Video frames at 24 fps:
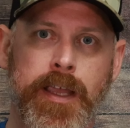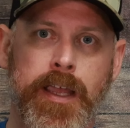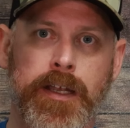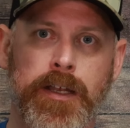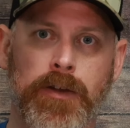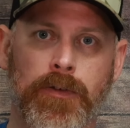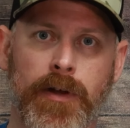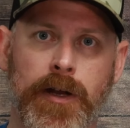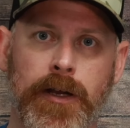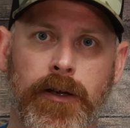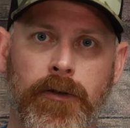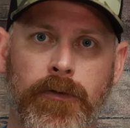and
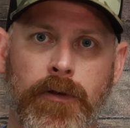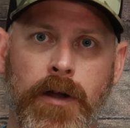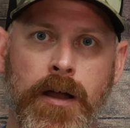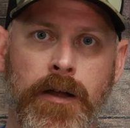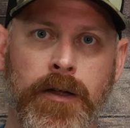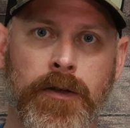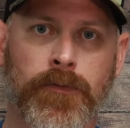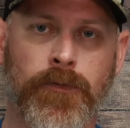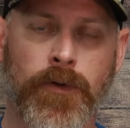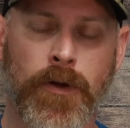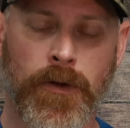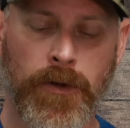you're ready to
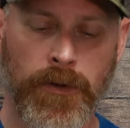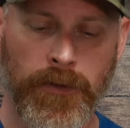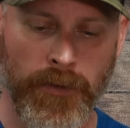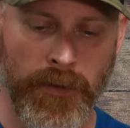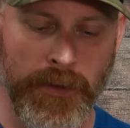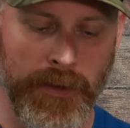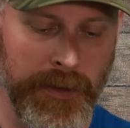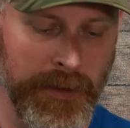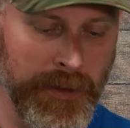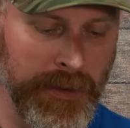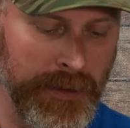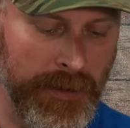rock and roll.
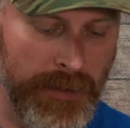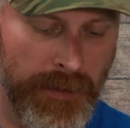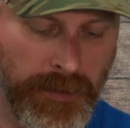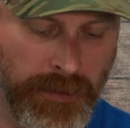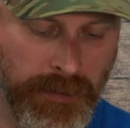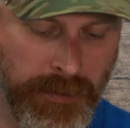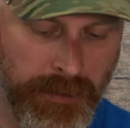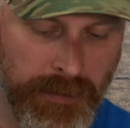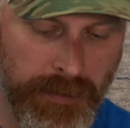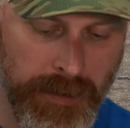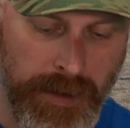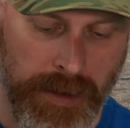
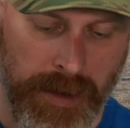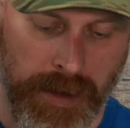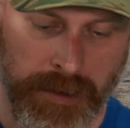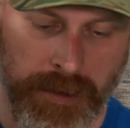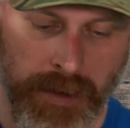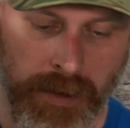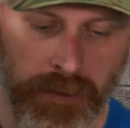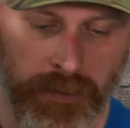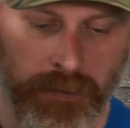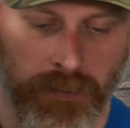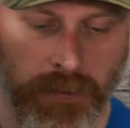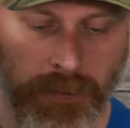
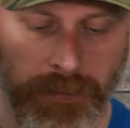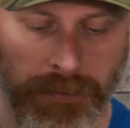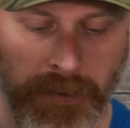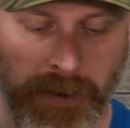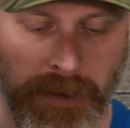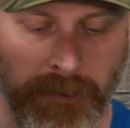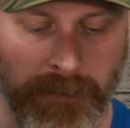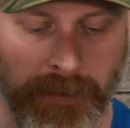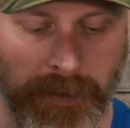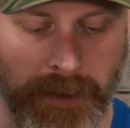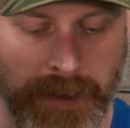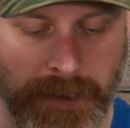Another cool
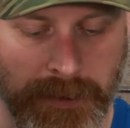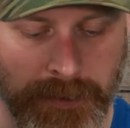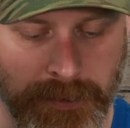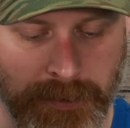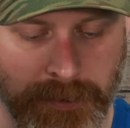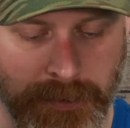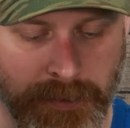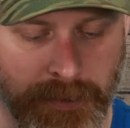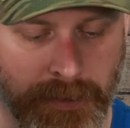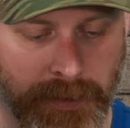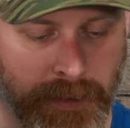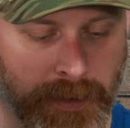thing with
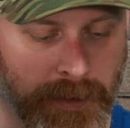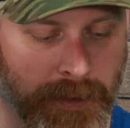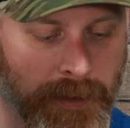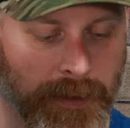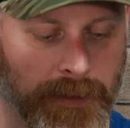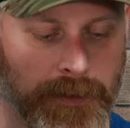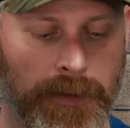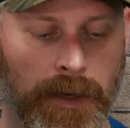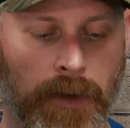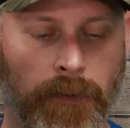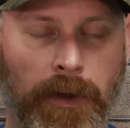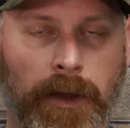this
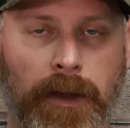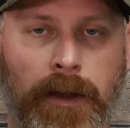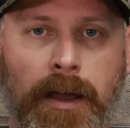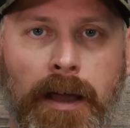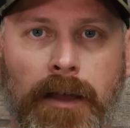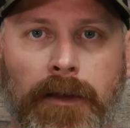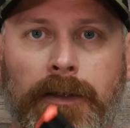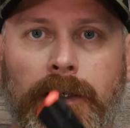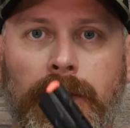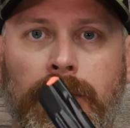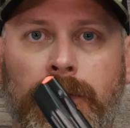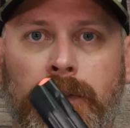is I went and
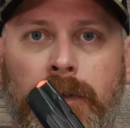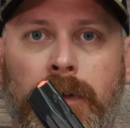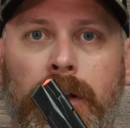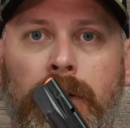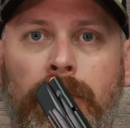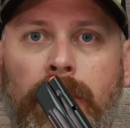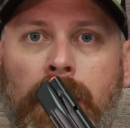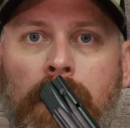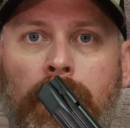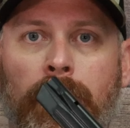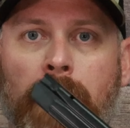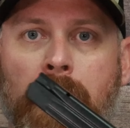got these
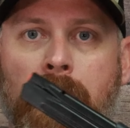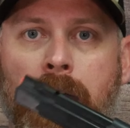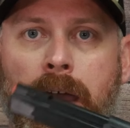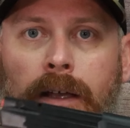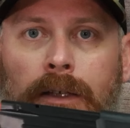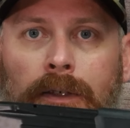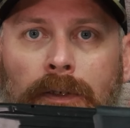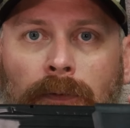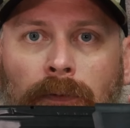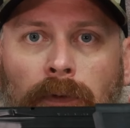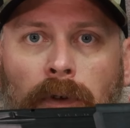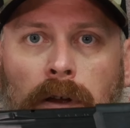30-round
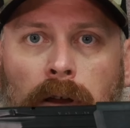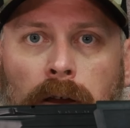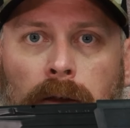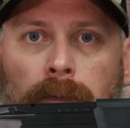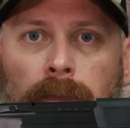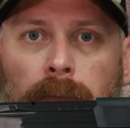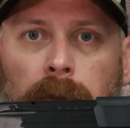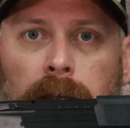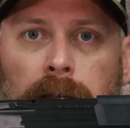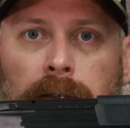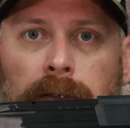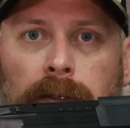mags
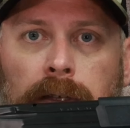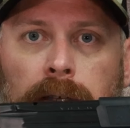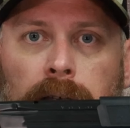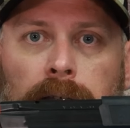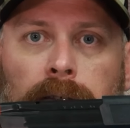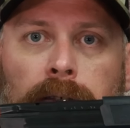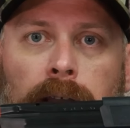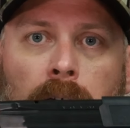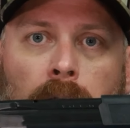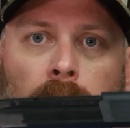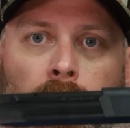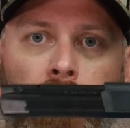from the Sig
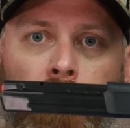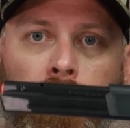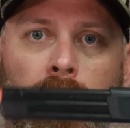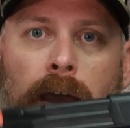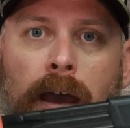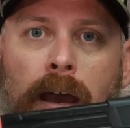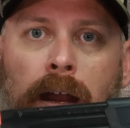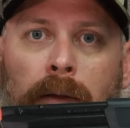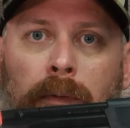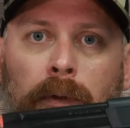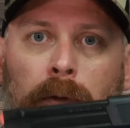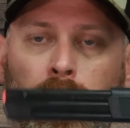Sauer
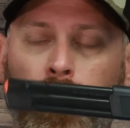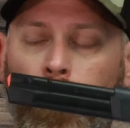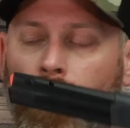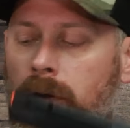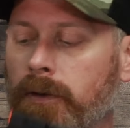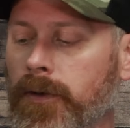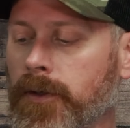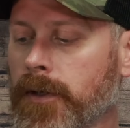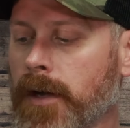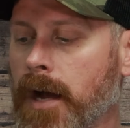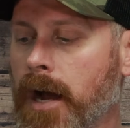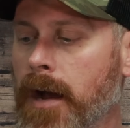Academy Pro
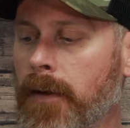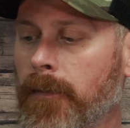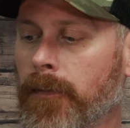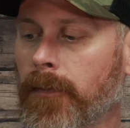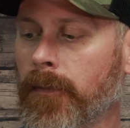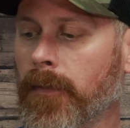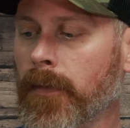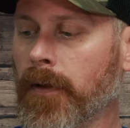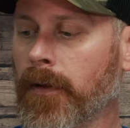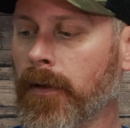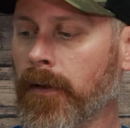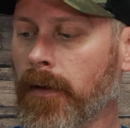
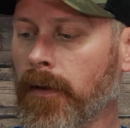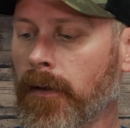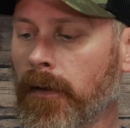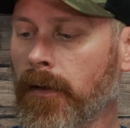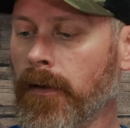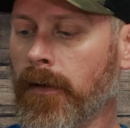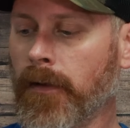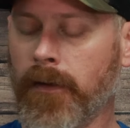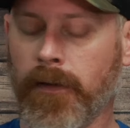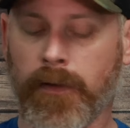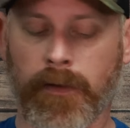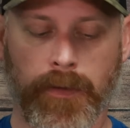Shop,
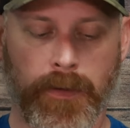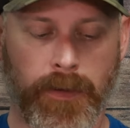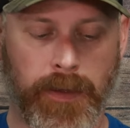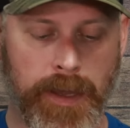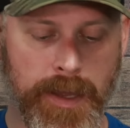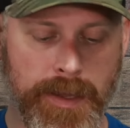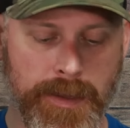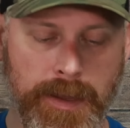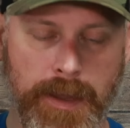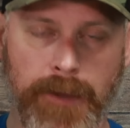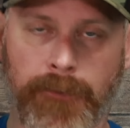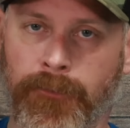
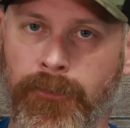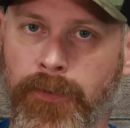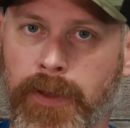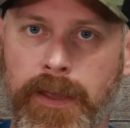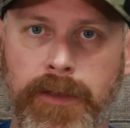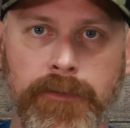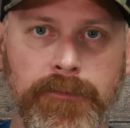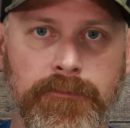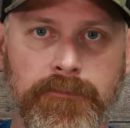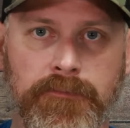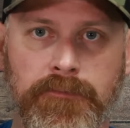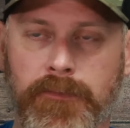and they
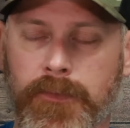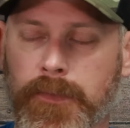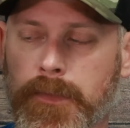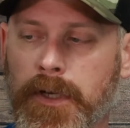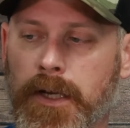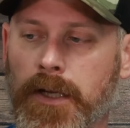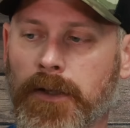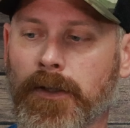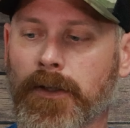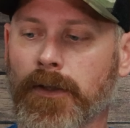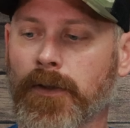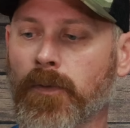fit
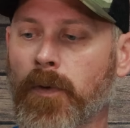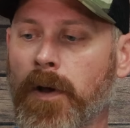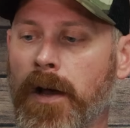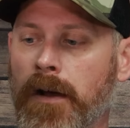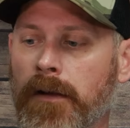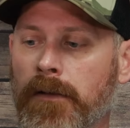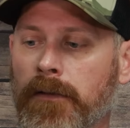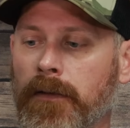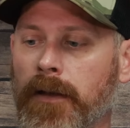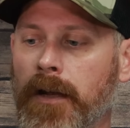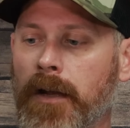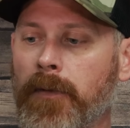just as
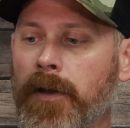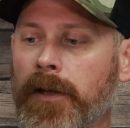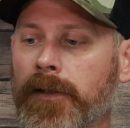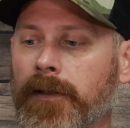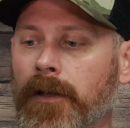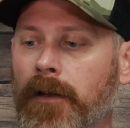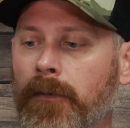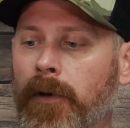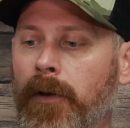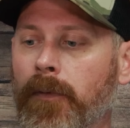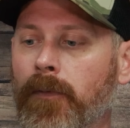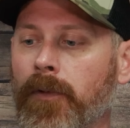well. And it makes a
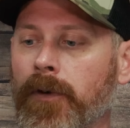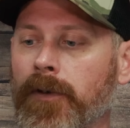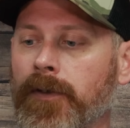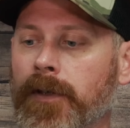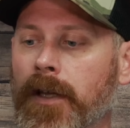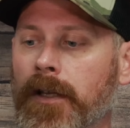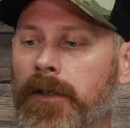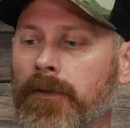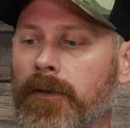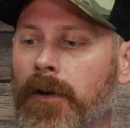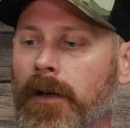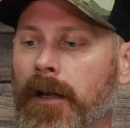little bit more
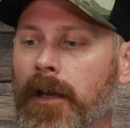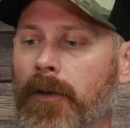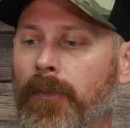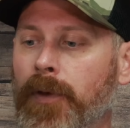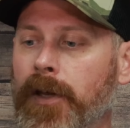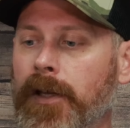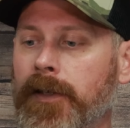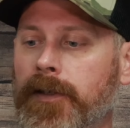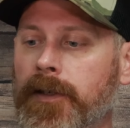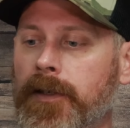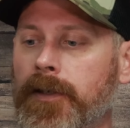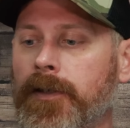sense running a
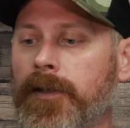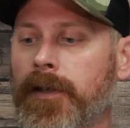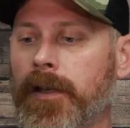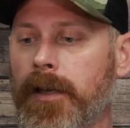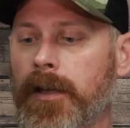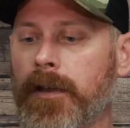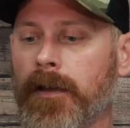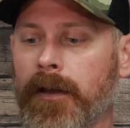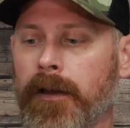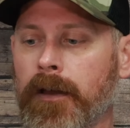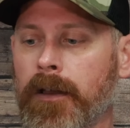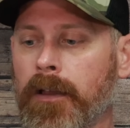
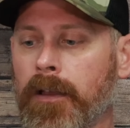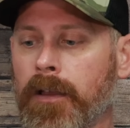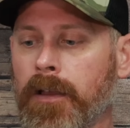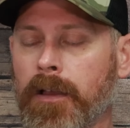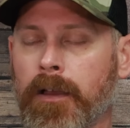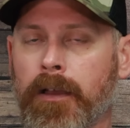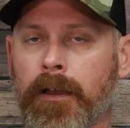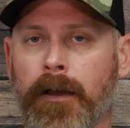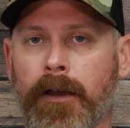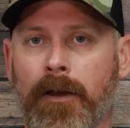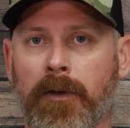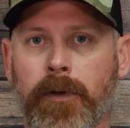PCC
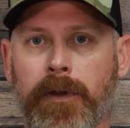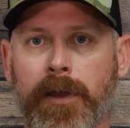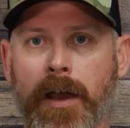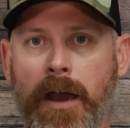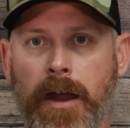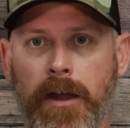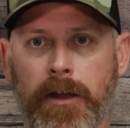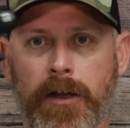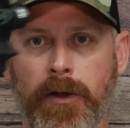with higher